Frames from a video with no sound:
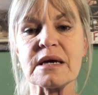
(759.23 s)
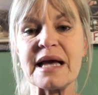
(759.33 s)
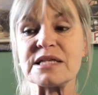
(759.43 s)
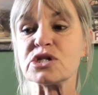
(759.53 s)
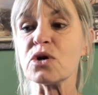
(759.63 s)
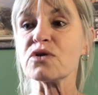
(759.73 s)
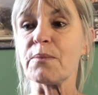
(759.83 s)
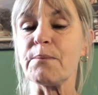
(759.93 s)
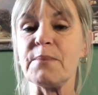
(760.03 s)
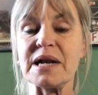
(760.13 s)
And so the
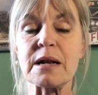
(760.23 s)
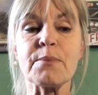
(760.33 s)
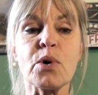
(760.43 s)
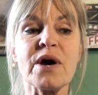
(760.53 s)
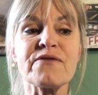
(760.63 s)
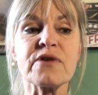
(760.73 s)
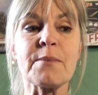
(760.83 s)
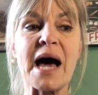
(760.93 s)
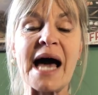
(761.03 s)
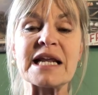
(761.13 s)
little boy from
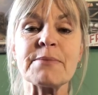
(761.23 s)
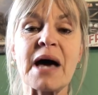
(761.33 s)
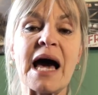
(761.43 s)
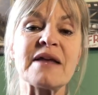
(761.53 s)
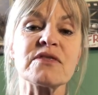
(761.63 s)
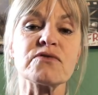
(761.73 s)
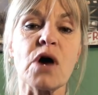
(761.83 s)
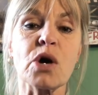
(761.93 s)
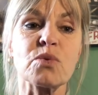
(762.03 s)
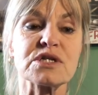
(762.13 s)
hiding behind the
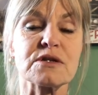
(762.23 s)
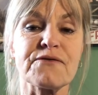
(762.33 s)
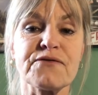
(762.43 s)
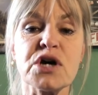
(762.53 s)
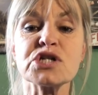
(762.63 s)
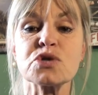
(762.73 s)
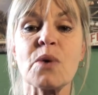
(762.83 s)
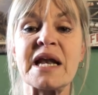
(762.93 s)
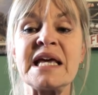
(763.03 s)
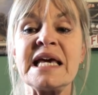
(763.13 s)
rock was the first
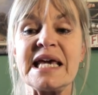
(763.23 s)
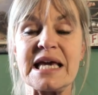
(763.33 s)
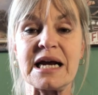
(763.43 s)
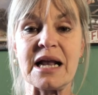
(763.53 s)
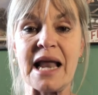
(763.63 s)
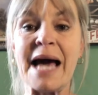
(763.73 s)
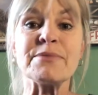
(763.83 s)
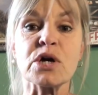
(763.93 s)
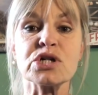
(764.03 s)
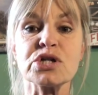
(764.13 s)
one. He
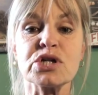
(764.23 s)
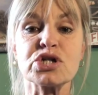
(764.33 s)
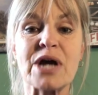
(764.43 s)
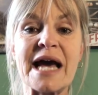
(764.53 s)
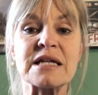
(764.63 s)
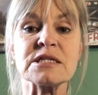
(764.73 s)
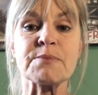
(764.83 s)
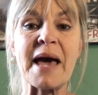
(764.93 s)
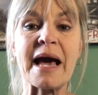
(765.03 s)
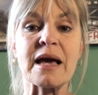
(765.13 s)
climbed onto the dragon's
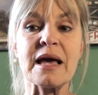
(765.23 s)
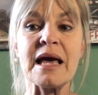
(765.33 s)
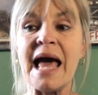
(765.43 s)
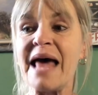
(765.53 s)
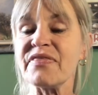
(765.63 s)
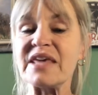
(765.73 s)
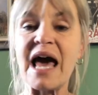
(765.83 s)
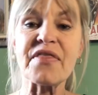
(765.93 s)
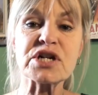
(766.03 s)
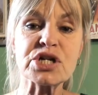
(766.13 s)
back, and the
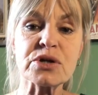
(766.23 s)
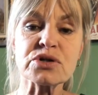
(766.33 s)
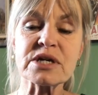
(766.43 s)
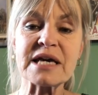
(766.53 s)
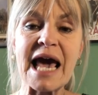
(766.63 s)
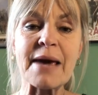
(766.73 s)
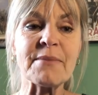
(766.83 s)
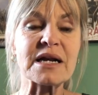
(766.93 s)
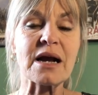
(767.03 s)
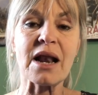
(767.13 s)
other children came
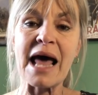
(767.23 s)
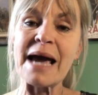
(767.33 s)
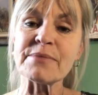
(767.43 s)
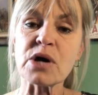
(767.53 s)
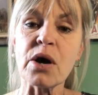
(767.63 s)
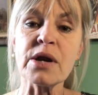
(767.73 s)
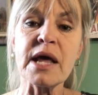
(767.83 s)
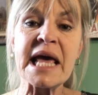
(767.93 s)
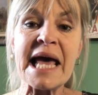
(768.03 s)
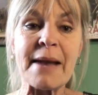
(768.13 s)
and climbed on.
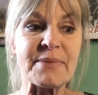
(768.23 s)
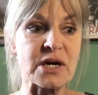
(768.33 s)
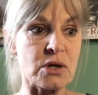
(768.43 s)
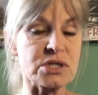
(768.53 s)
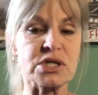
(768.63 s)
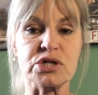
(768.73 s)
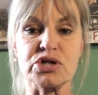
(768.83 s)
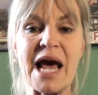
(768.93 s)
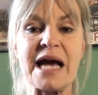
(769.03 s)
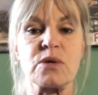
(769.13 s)
And because the
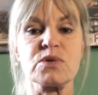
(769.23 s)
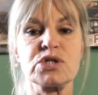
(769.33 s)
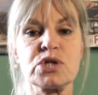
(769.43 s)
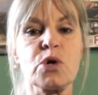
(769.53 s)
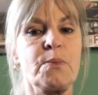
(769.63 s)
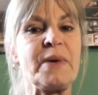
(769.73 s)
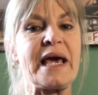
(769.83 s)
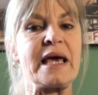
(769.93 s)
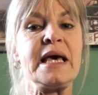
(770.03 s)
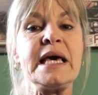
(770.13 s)
dragon was so
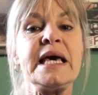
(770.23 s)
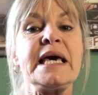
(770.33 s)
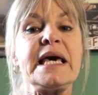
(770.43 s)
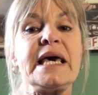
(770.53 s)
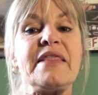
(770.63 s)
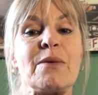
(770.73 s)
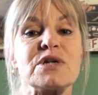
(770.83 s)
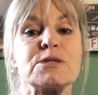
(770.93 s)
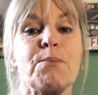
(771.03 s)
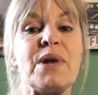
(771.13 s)
big, there
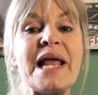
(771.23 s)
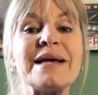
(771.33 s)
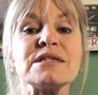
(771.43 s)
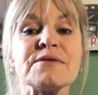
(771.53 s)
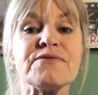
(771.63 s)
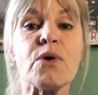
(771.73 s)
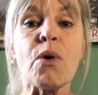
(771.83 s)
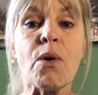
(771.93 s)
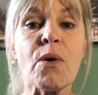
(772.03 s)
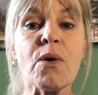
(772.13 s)
was place for
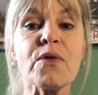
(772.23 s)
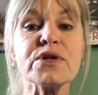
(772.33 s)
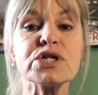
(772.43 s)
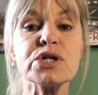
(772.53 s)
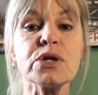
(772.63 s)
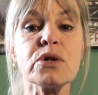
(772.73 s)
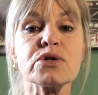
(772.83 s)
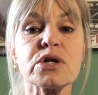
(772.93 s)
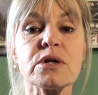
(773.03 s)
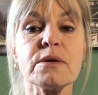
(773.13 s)
all the
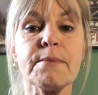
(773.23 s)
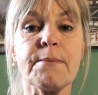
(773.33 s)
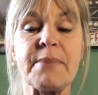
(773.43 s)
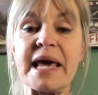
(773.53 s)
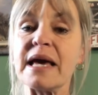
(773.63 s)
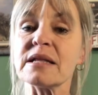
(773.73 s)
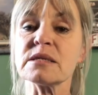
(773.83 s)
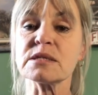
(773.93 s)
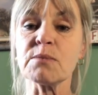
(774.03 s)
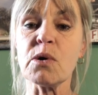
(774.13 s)
children, big and
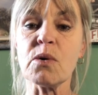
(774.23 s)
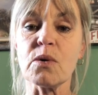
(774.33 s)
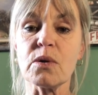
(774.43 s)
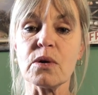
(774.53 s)
small.